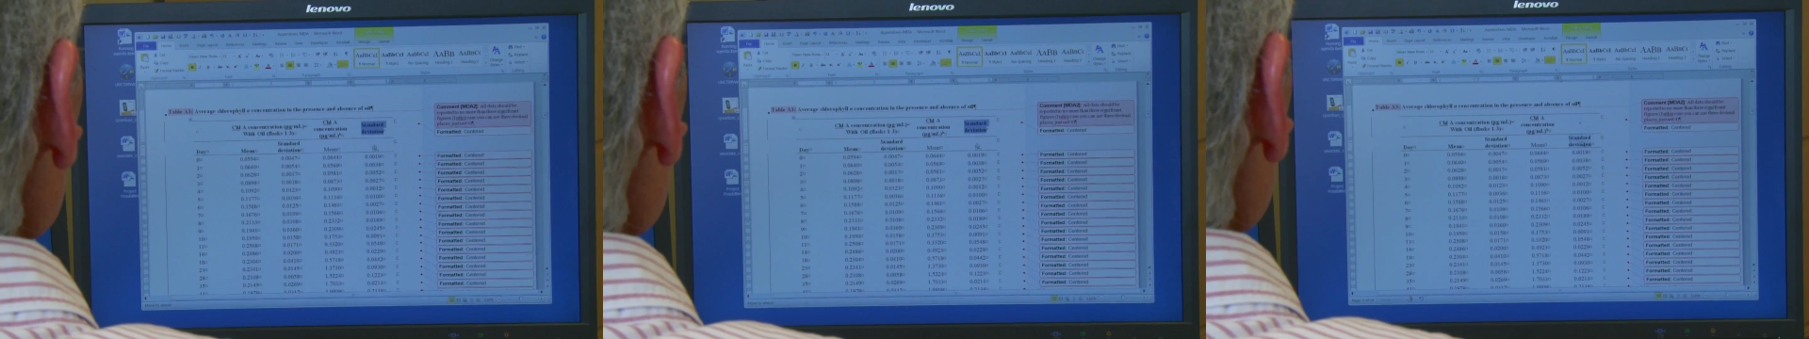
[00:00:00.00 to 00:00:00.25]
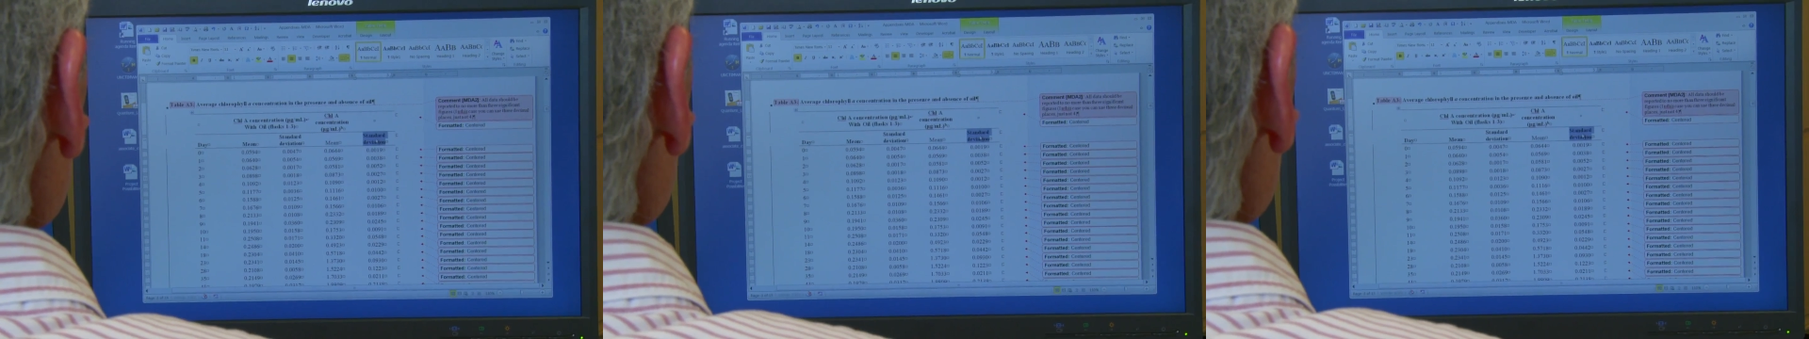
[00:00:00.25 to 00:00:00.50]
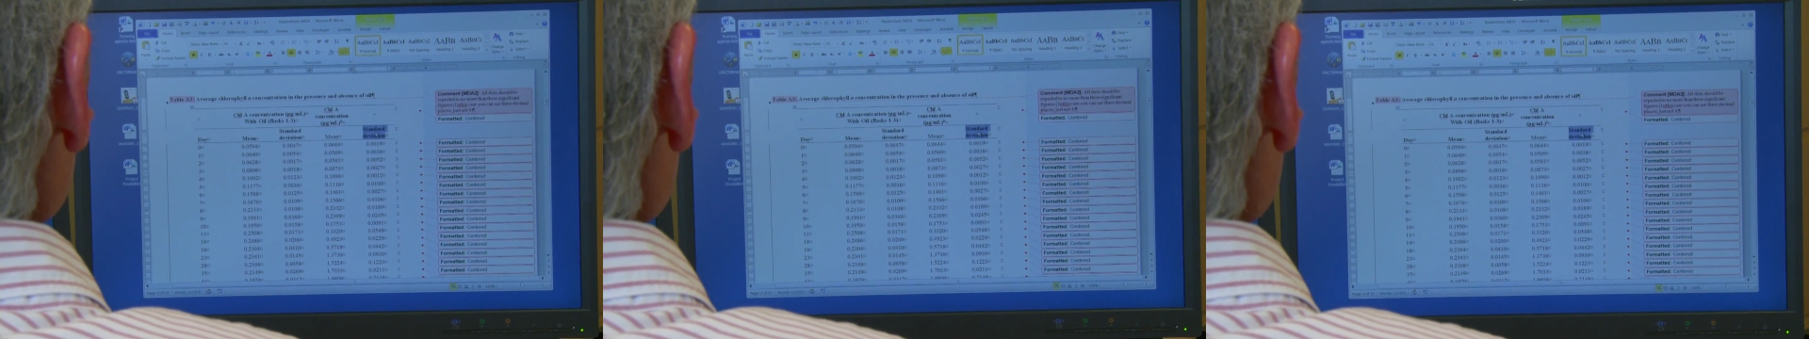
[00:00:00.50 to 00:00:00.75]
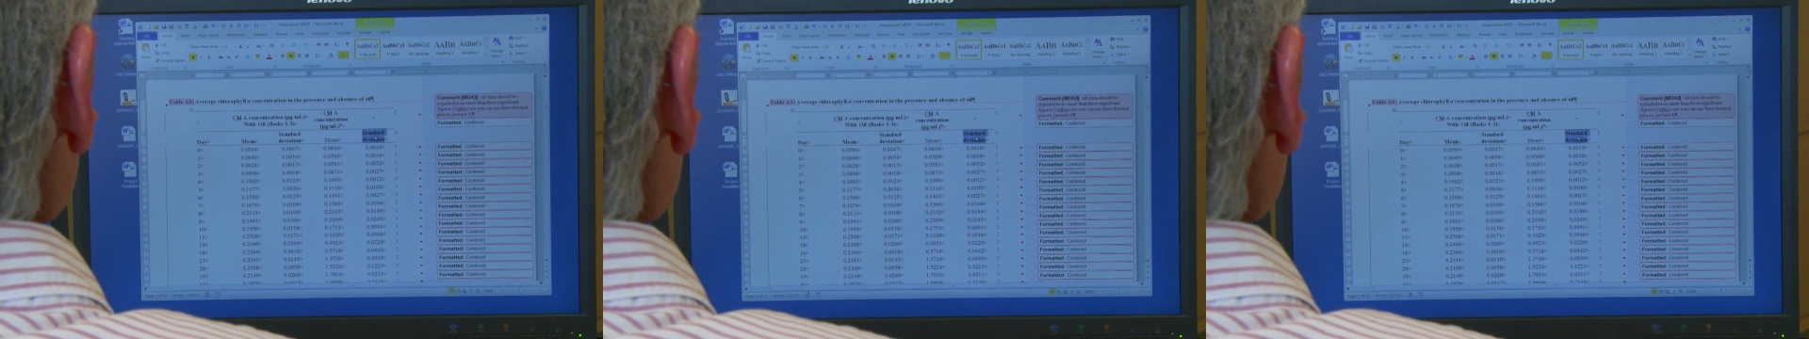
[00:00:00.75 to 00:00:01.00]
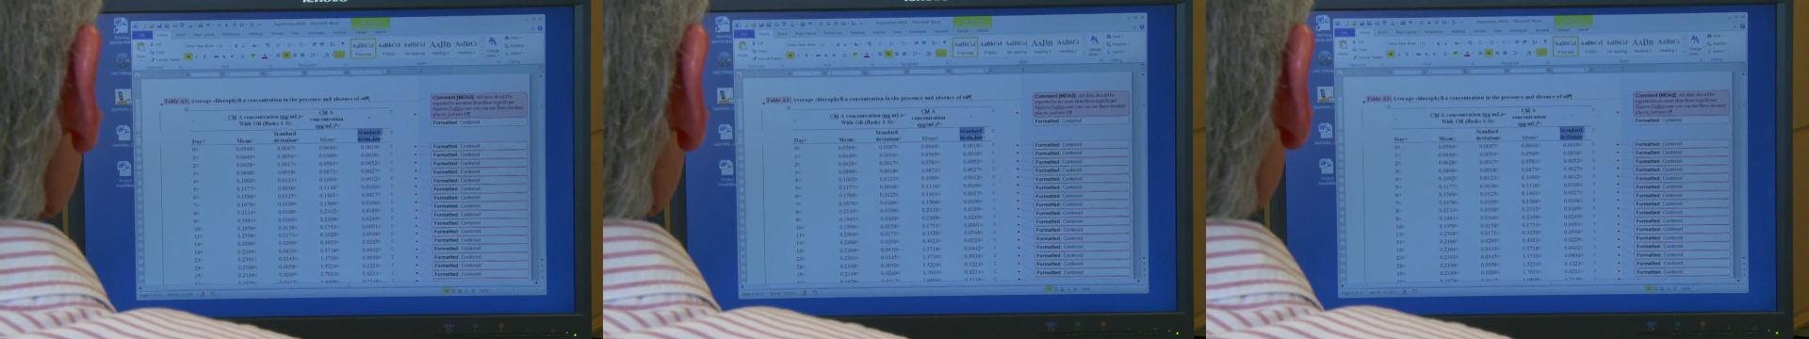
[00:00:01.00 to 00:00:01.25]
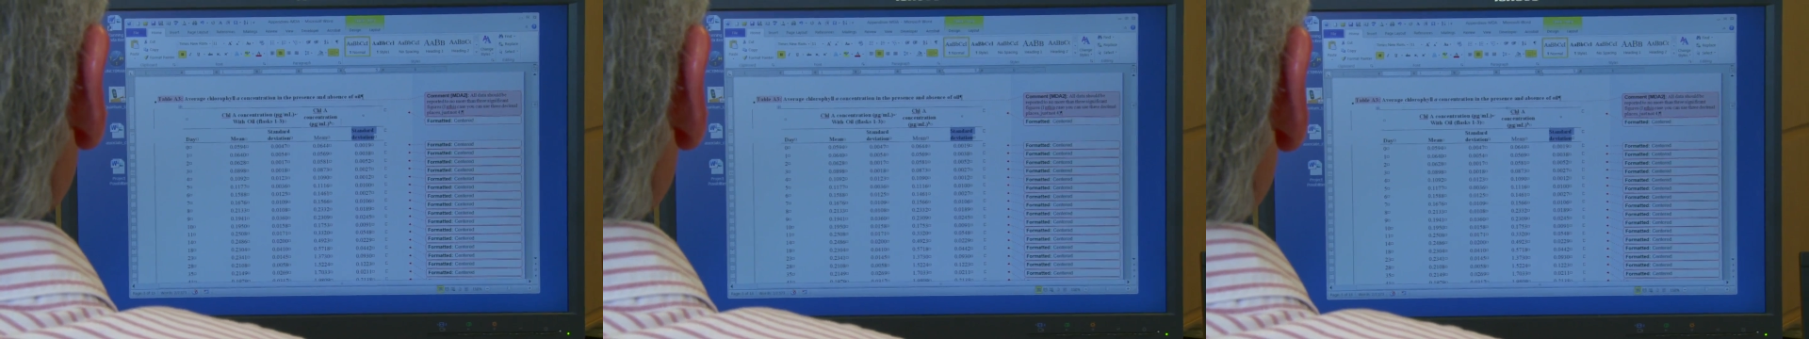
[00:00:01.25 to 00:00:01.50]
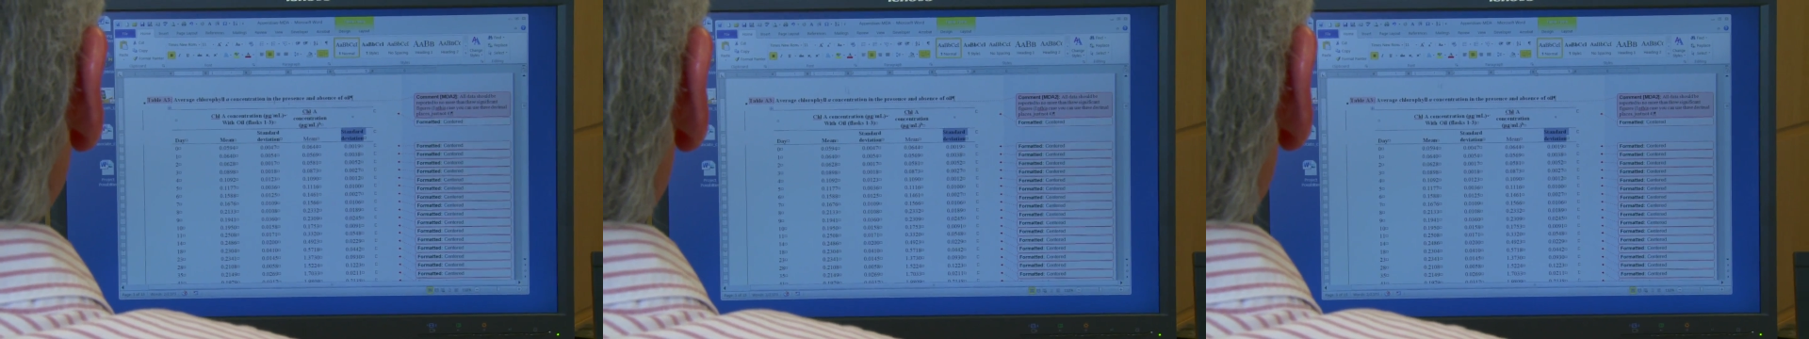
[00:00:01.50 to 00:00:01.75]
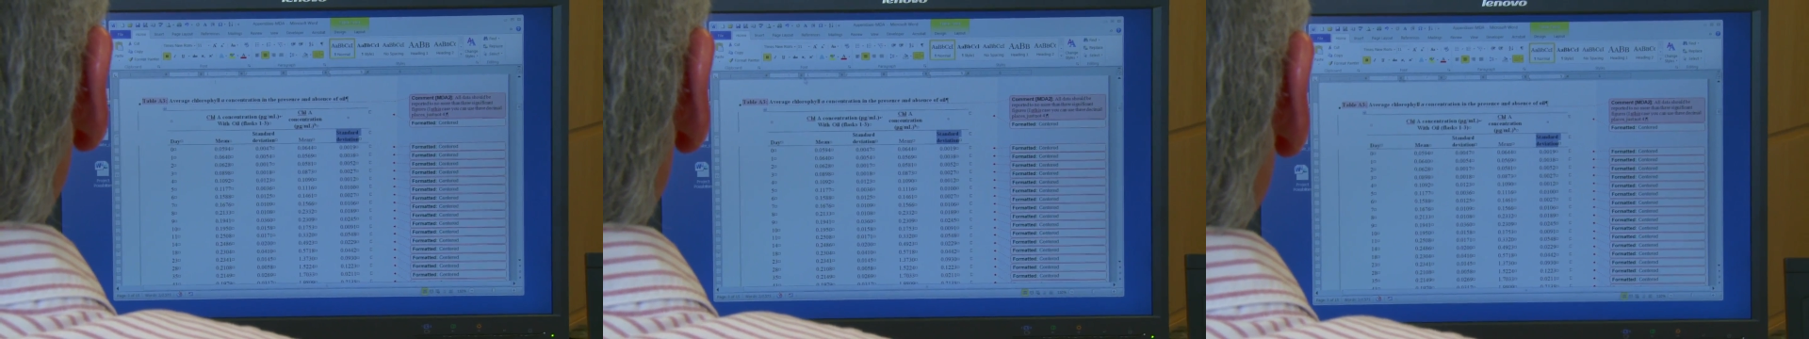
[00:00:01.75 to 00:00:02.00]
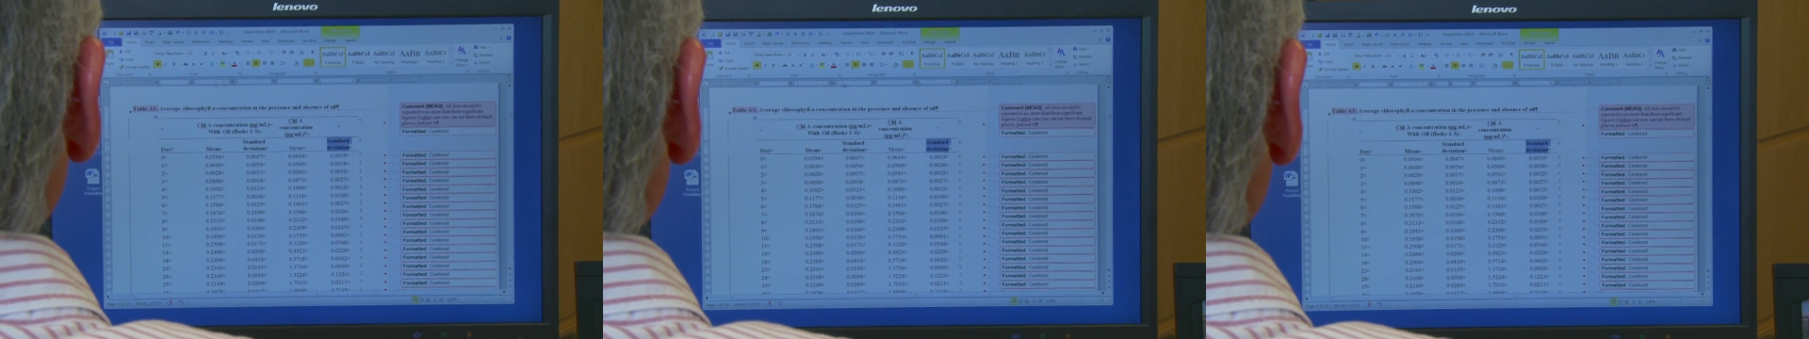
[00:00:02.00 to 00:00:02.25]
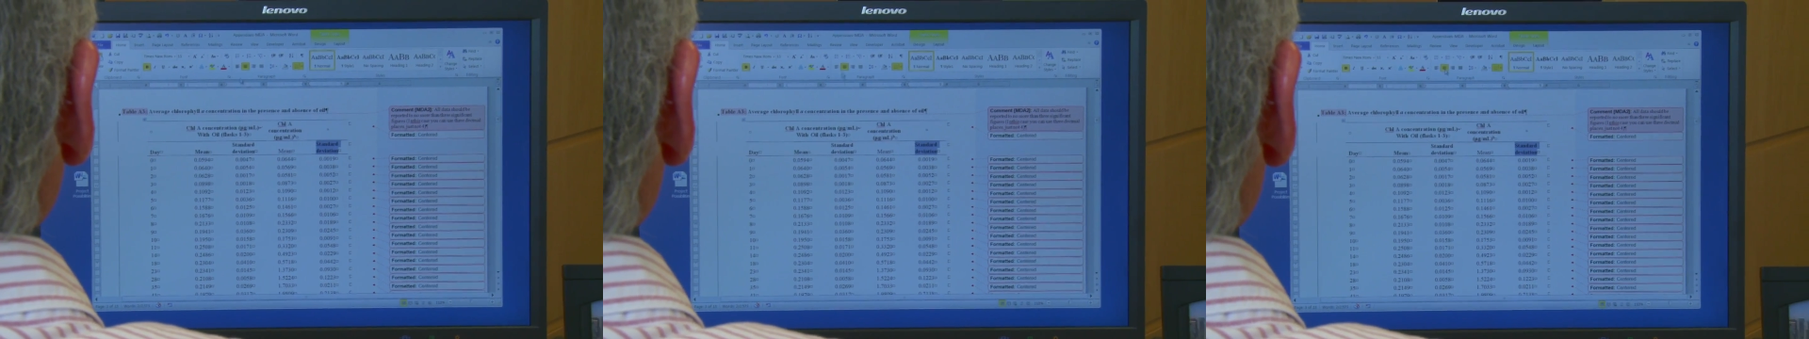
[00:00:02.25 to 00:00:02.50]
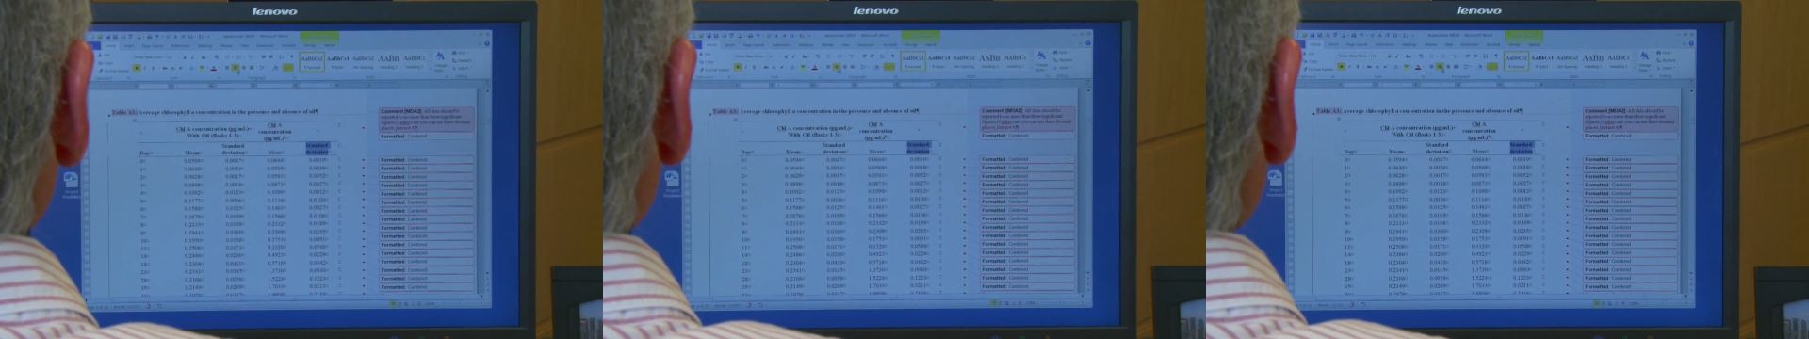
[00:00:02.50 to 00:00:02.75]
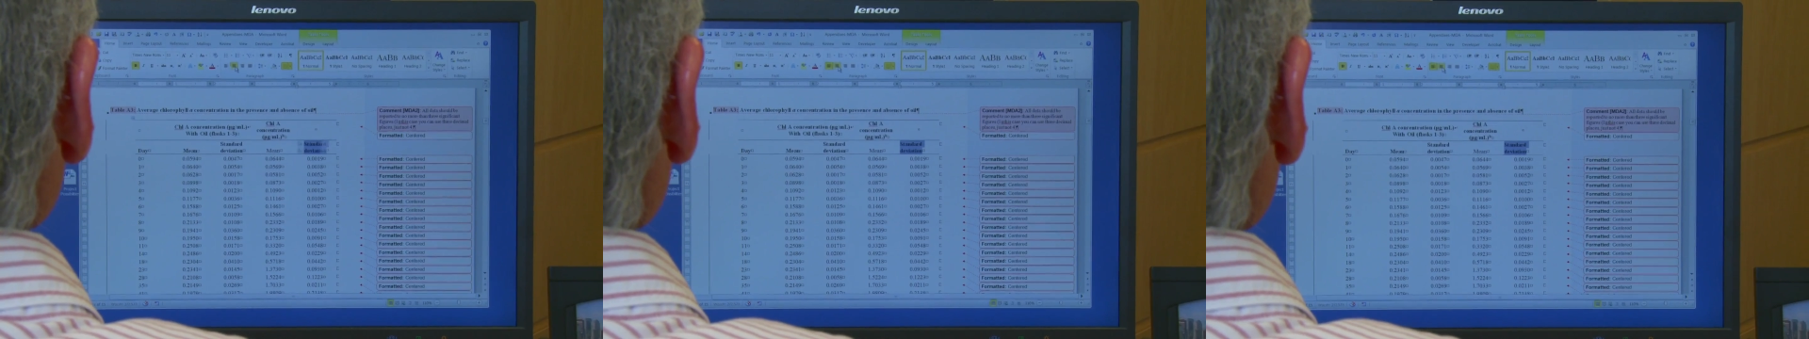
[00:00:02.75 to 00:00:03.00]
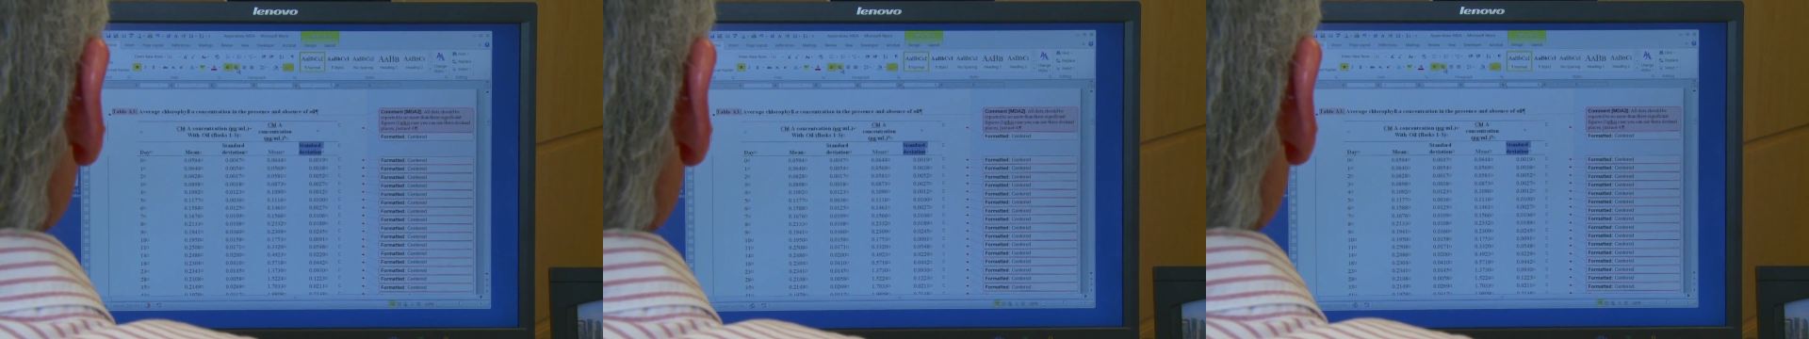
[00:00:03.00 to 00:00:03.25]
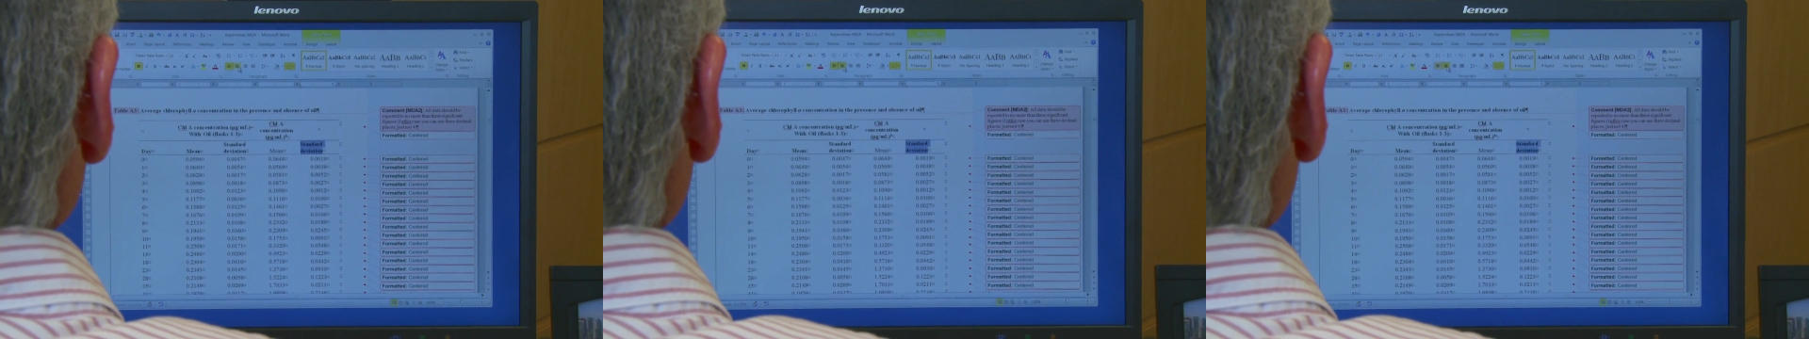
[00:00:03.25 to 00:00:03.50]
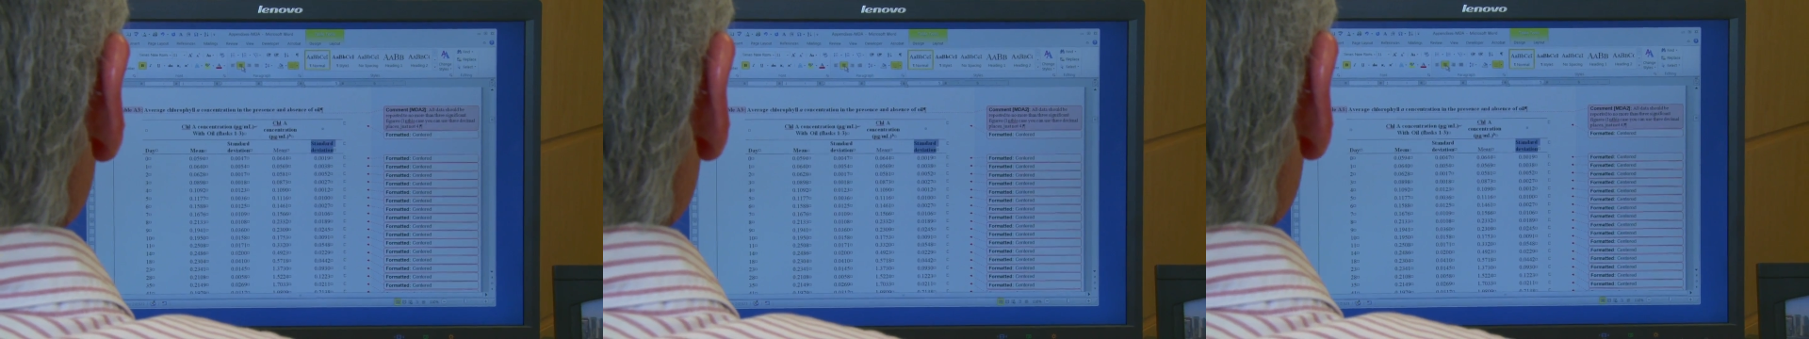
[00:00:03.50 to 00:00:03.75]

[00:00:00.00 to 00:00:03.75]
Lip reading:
No face is visible, so there are no lips to read.